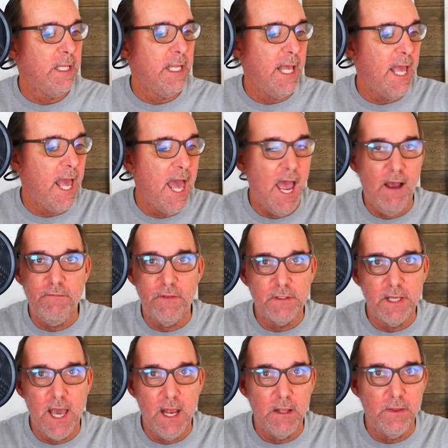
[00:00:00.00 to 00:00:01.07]
They have the
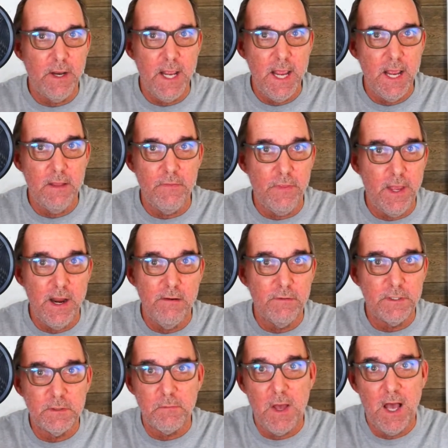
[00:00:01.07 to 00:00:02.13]
title in their hand. They're
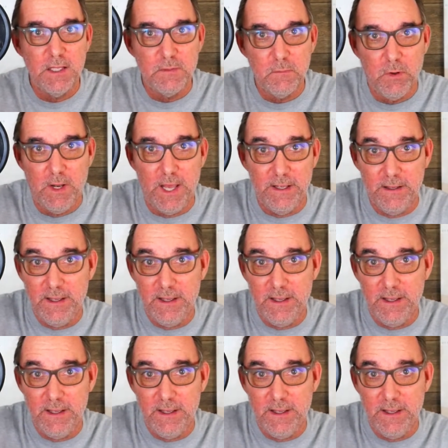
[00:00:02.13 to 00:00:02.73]
responsible.